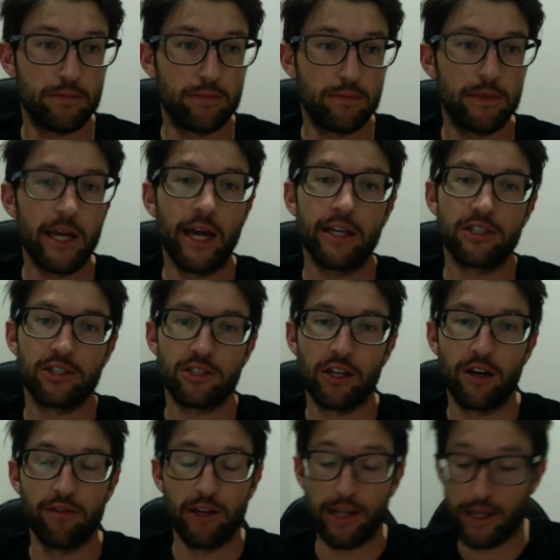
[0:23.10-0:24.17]
Yeah, he's just
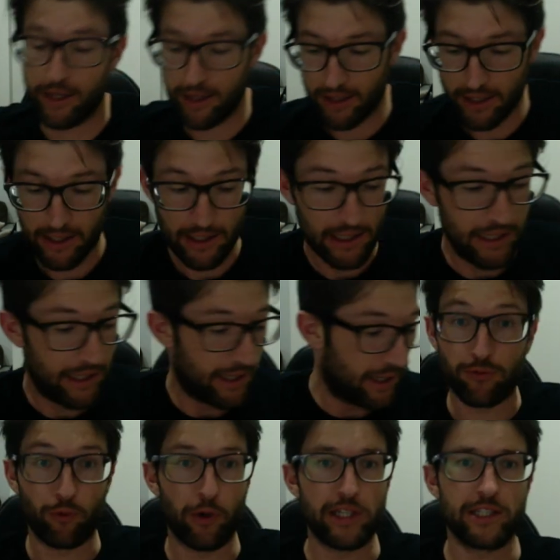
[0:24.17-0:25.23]
over there.
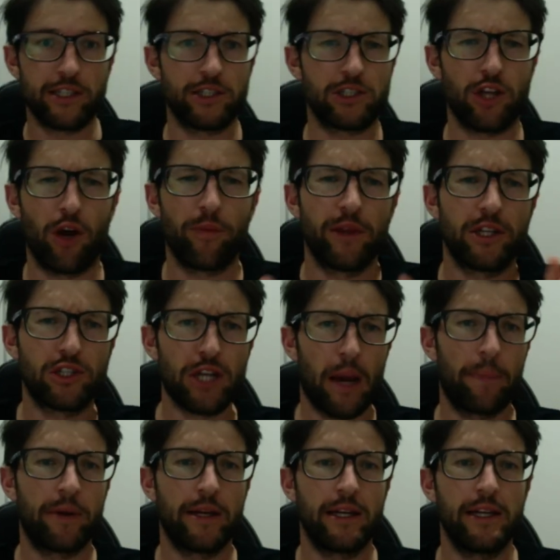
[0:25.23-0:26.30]
Recently just opened the
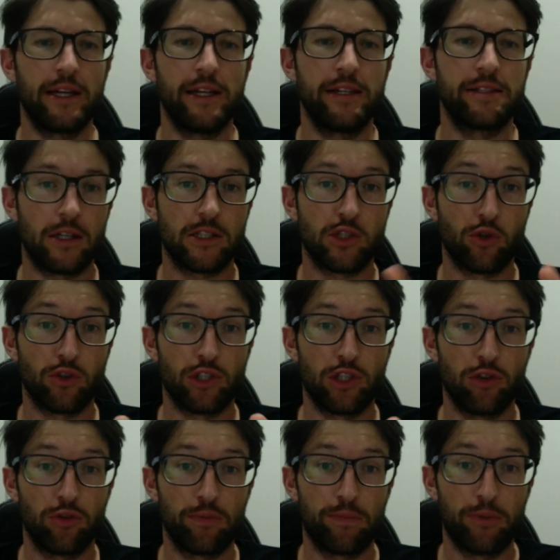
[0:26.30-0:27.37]
Japanese Sword and
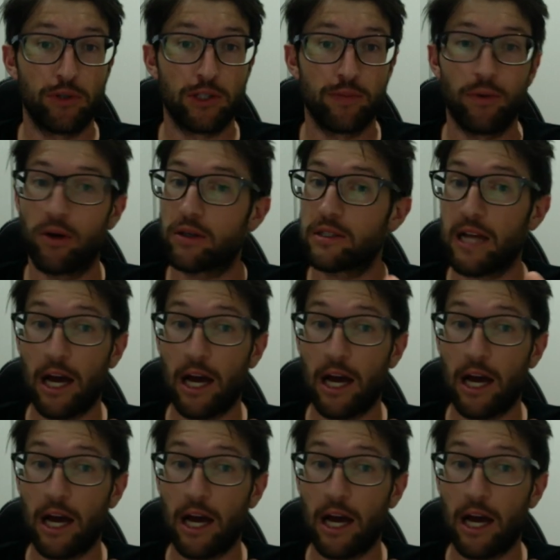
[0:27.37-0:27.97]
Shield booster box.